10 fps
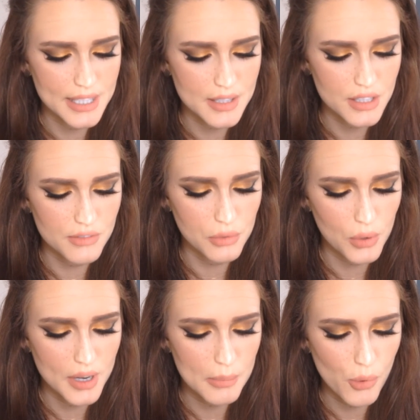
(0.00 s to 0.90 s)
It's the
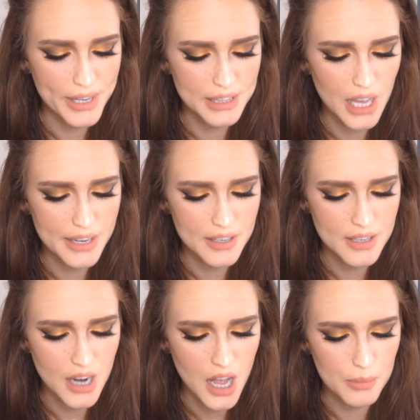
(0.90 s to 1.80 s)
Sephora Pointed
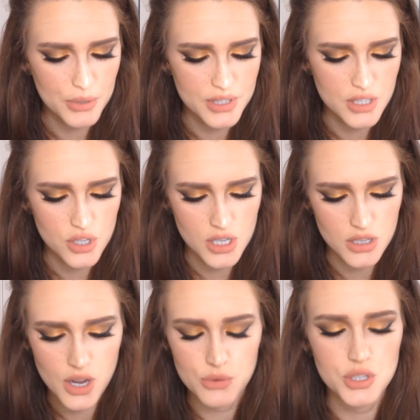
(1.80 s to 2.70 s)
Liner uh,
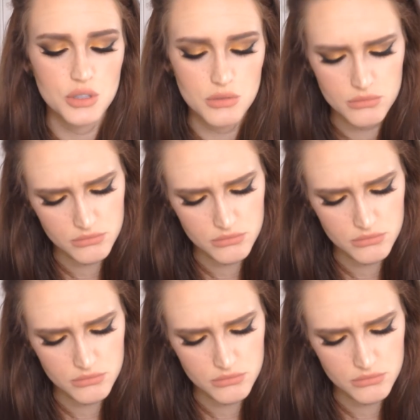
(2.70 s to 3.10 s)
Precision 02,